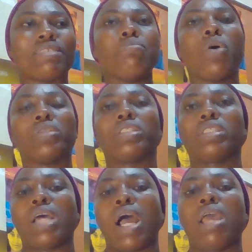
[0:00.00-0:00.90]

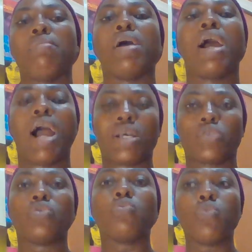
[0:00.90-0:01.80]
much time
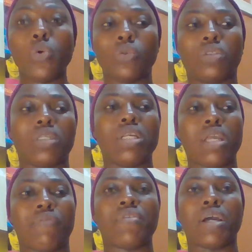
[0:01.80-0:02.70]
as you would
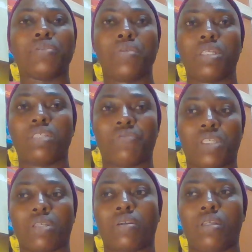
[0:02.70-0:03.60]
if they are doing it
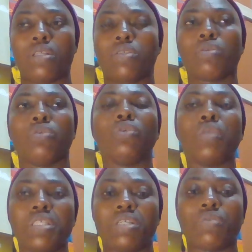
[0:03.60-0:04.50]
physically. So you
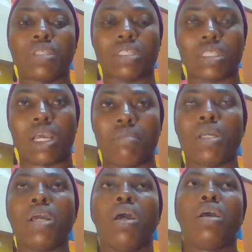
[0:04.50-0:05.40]
reduce the time.
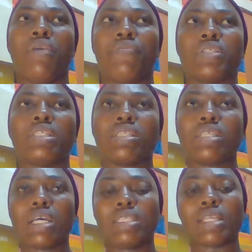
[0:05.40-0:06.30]
If it's a
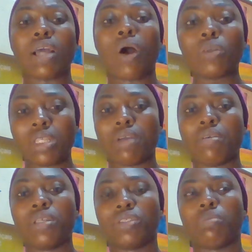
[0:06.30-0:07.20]
test that
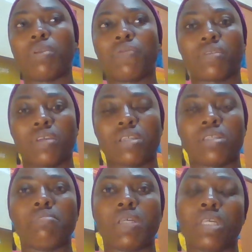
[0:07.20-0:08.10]
ordinarily should be for
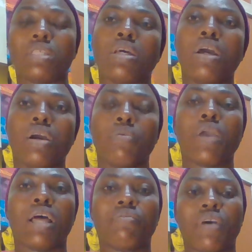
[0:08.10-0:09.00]
30 minutes, we
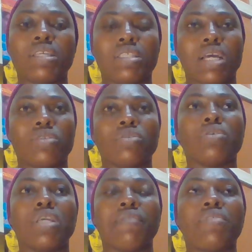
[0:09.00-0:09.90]
advise that you
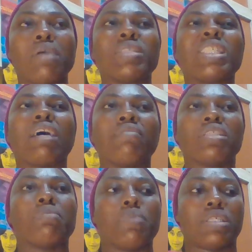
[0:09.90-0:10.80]
give them
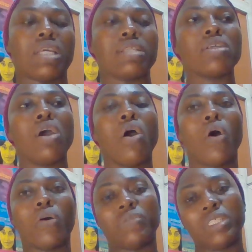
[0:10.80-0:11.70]
70%
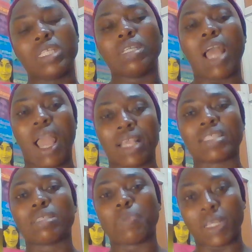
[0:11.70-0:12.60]
of the
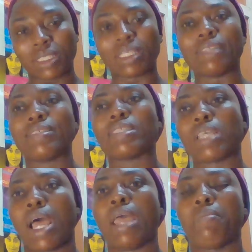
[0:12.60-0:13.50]
expected
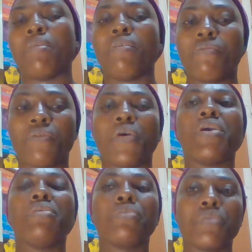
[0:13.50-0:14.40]
time for
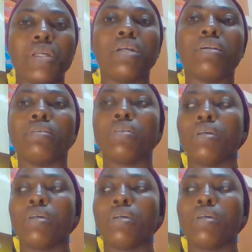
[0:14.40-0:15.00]
a real